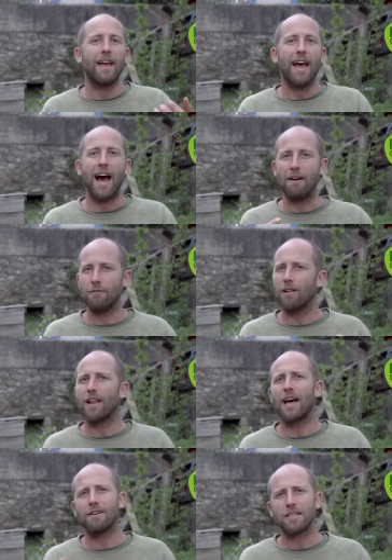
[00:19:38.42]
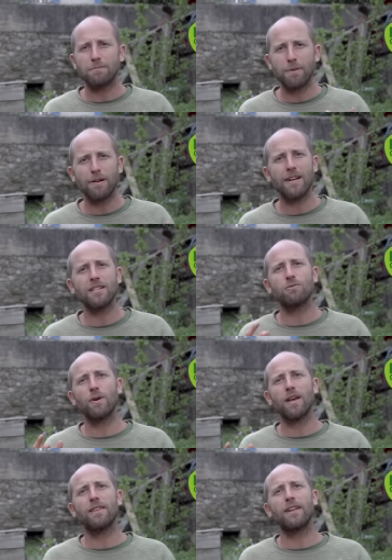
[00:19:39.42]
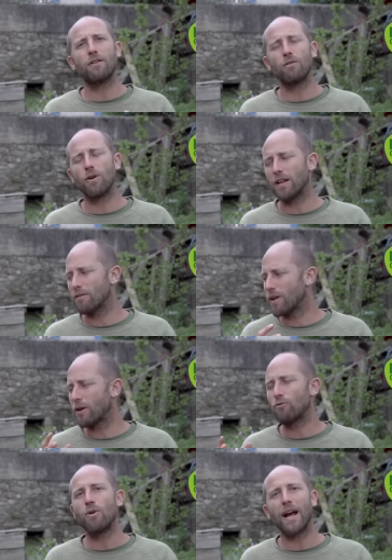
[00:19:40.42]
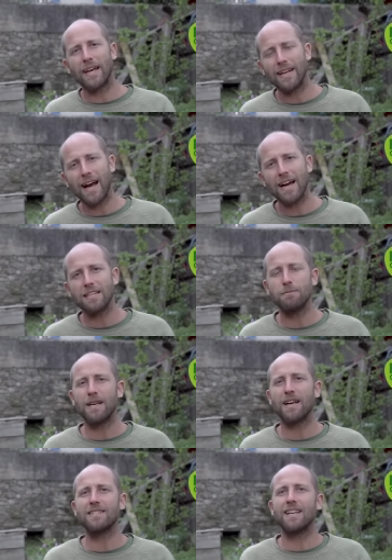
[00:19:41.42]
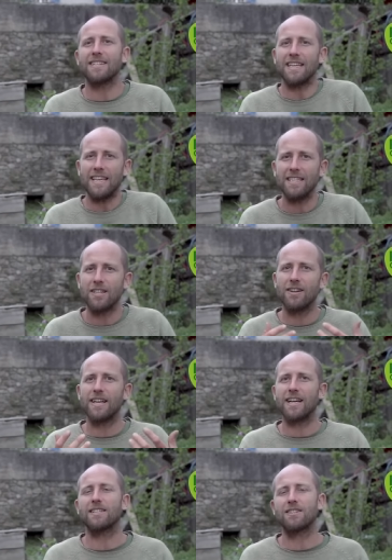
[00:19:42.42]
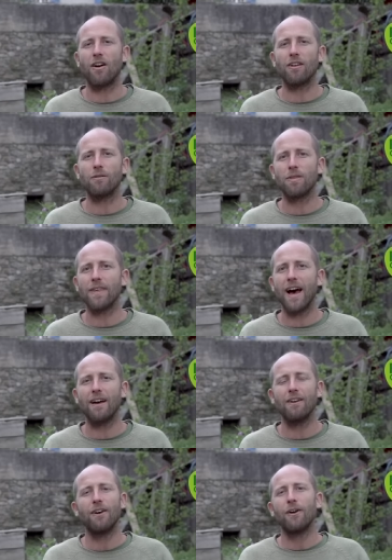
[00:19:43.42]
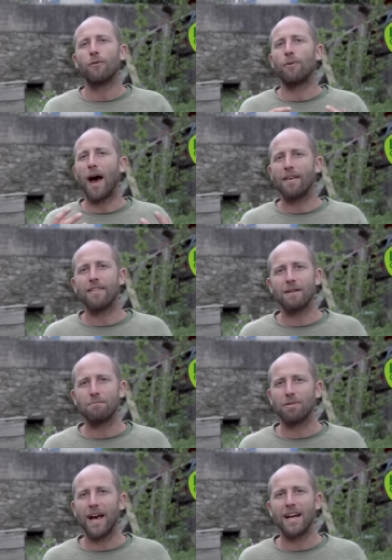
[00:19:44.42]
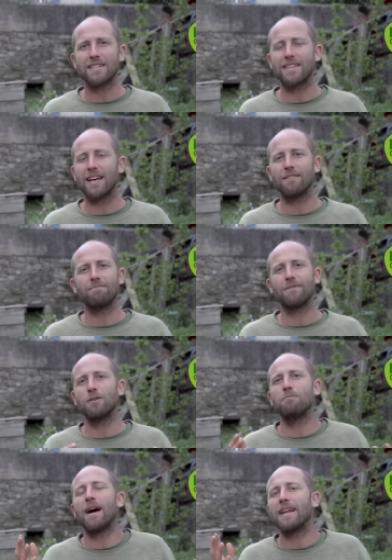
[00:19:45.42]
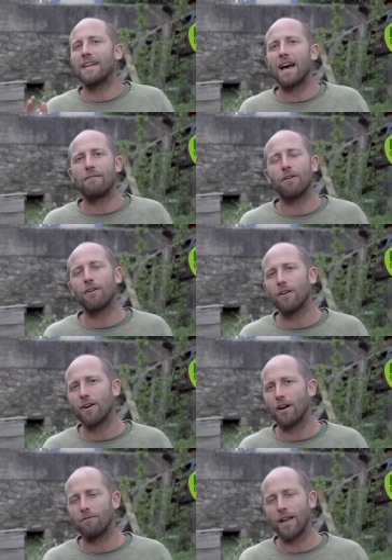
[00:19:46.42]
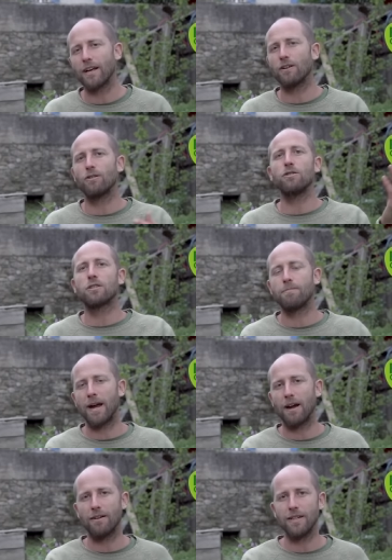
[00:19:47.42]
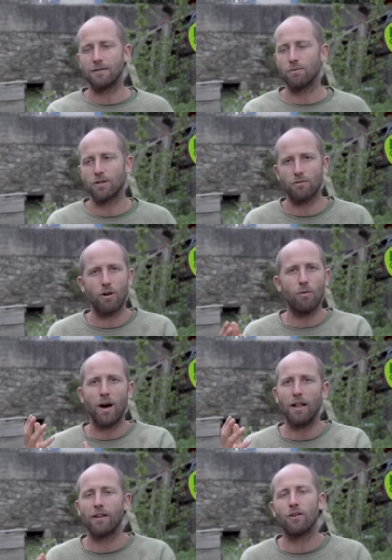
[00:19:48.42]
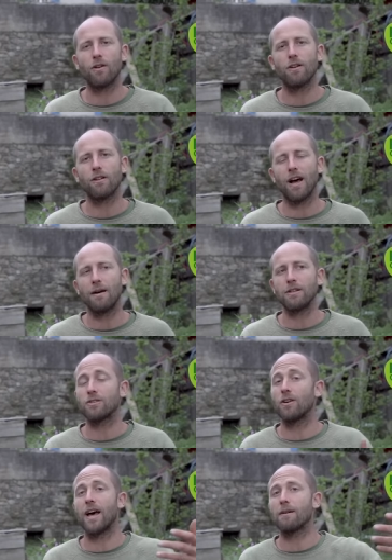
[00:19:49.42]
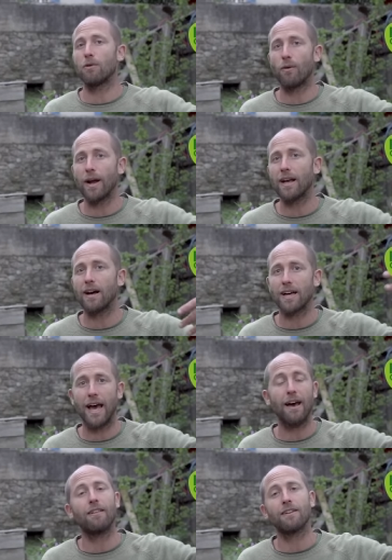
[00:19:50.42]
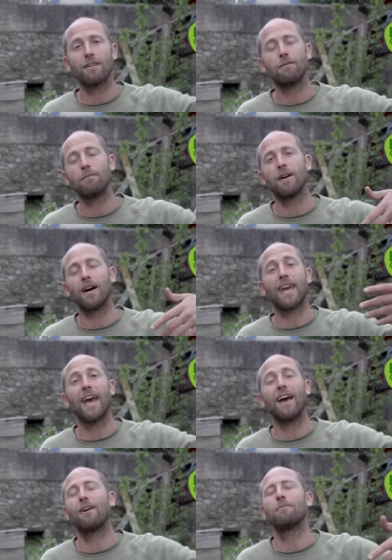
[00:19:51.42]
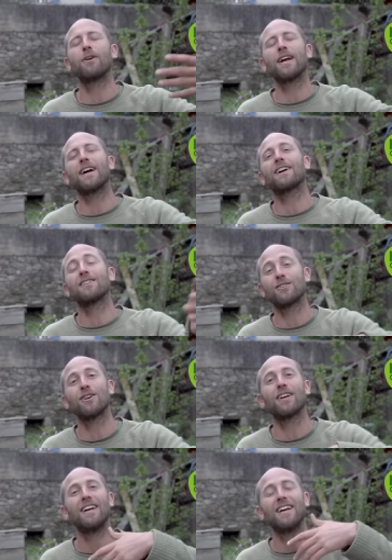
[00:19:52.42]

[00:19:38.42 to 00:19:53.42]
have a lot of experience with and, and, and recognize because it's easier to get started with that rather than plants that you might never heard of, like gooseberries, which grow well in northern climates, or like moringa kale and uh, ka- or moringa katuk